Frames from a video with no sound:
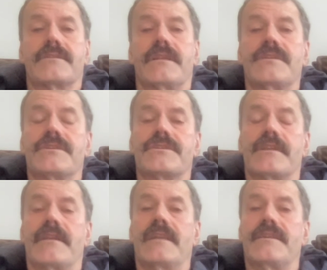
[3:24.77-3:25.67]
and then just
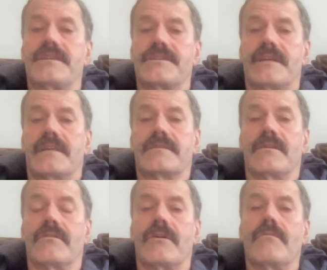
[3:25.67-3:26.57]
send that digitized
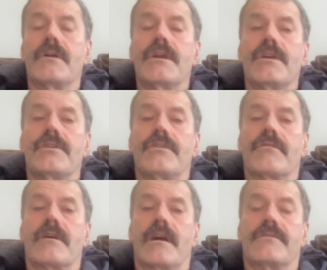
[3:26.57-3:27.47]
logo to
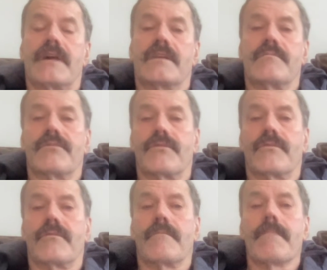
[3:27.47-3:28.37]
your contract embroiderer.